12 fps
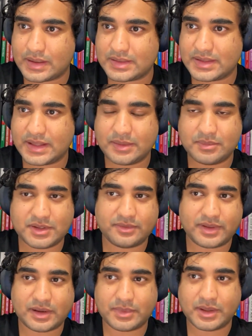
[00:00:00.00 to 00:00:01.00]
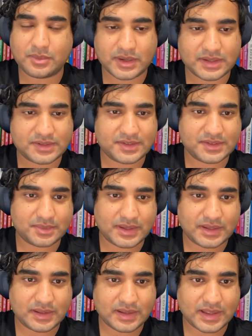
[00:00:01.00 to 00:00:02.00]
teams developing wallets as
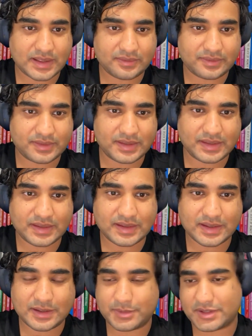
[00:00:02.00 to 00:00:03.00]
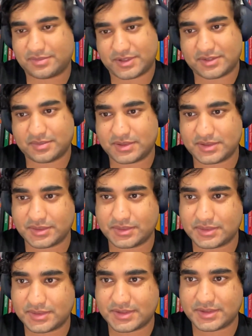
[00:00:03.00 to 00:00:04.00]
well have the best possible
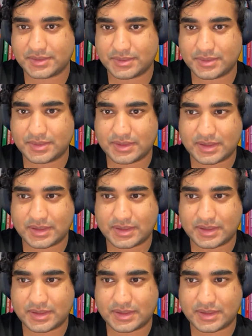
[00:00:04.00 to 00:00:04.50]
tools to